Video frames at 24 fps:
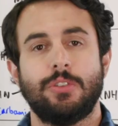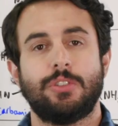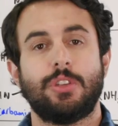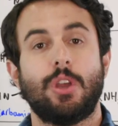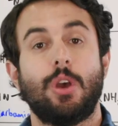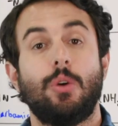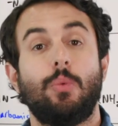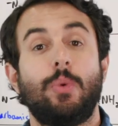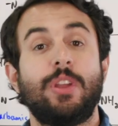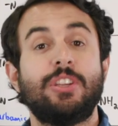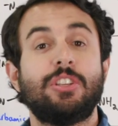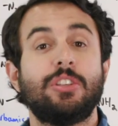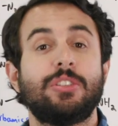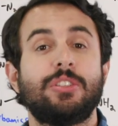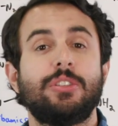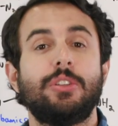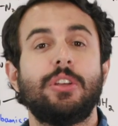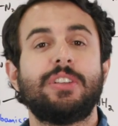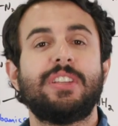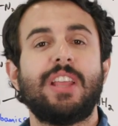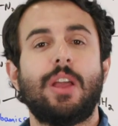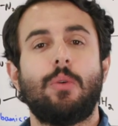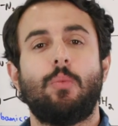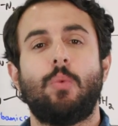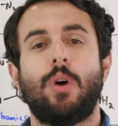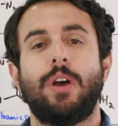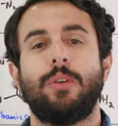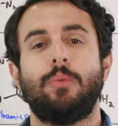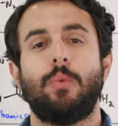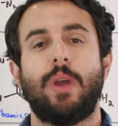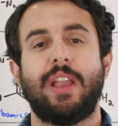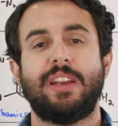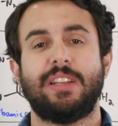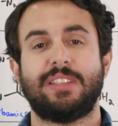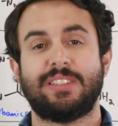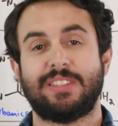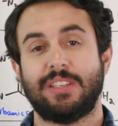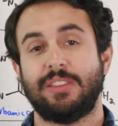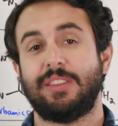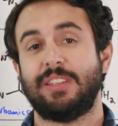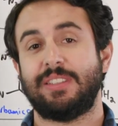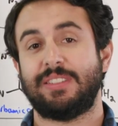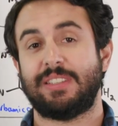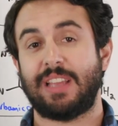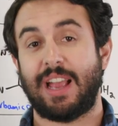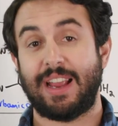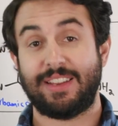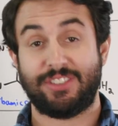So we just looked at one way to
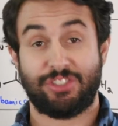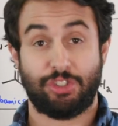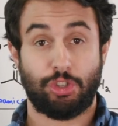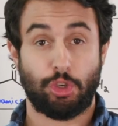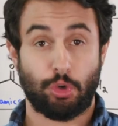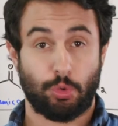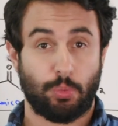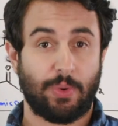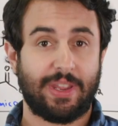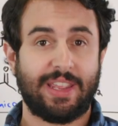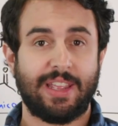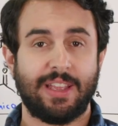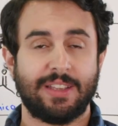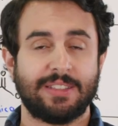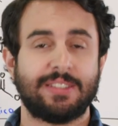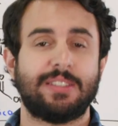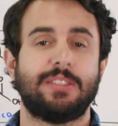synthesize ureas.